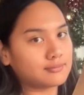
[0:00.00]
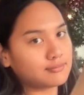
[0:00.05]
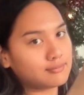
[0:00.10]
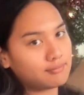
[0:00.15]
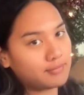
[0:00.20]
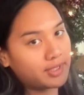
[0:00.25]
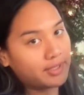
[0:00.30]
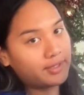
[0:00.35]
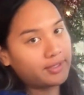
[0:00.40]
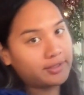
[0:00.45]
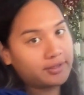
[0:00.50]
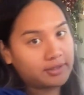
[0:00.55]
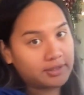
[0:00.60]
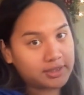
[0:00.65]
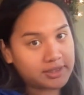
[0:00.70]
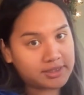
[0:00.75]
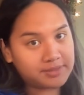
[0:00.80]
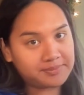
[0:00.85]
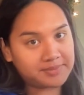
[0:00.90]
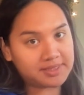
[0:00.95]
Merry
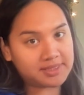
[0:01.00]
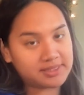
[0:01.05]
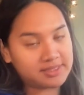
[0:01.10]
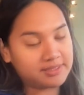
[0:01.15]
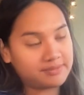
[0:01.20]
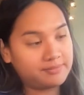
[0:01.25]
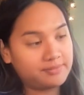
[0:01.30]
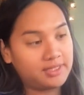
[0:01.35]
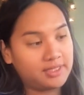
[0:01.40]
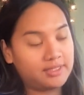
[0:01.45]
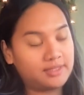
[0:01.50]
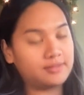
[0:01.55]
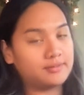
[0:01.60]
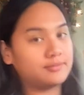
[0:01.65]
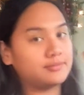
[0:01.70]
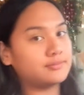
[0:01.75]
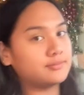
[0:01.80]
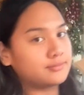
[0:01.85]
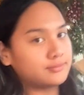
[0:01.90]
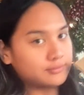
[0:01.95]
Christmas to me.
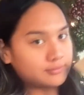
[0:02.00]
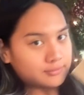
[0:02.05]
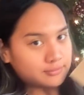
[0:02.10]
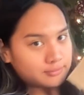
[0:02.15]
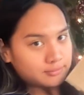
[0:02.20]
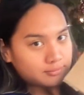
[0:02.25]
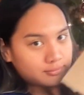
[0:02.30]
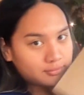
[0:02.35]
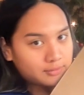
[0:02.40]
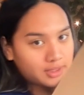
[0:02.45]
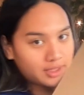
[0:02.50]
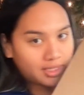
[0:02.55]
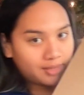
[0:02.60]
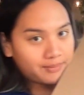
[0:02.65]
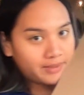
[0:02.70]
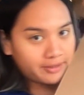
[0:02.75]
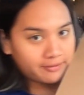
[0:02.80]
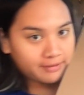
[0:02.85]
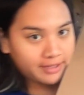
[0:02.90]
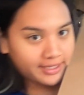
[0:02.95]
Am
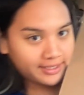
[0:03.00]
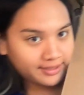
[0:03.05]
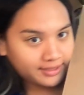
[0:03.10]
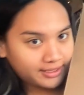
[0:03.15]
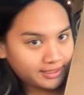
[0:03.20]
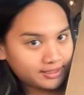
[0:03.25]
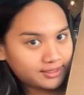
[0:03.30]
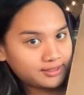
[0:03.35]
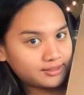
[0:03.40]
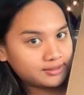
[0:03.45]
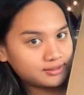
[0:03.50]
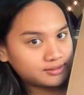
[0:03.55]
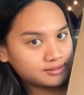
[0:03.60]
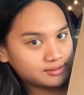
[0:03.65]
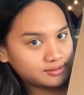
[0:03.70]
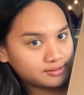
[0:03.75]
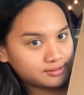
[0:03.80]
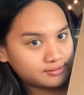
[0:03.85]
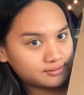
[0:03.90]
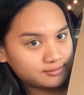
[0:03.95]
I right,
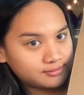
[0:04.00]
ladies?